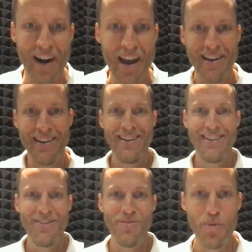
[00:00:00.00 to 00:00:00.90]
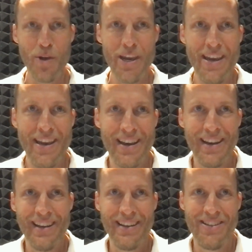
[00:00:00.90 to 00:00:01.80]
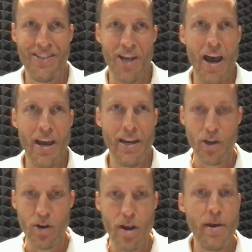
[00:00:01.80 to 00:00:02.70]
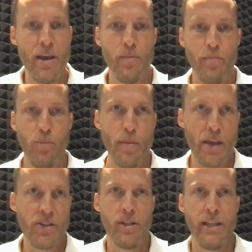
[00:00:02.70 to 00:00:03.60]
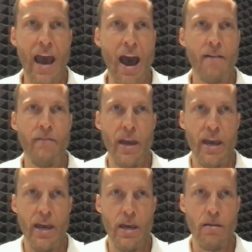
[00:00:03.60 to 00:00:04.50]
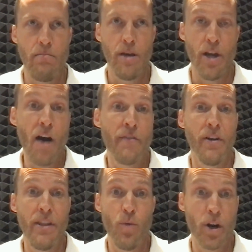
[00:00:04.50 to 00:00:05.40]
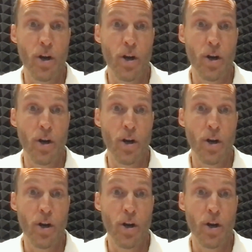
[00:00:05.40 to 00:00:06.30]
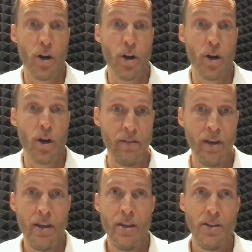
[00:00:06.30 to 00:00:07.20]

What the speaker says: right? When we sign an agreement, we basically have an offer that we're confident the Zoomlings will love.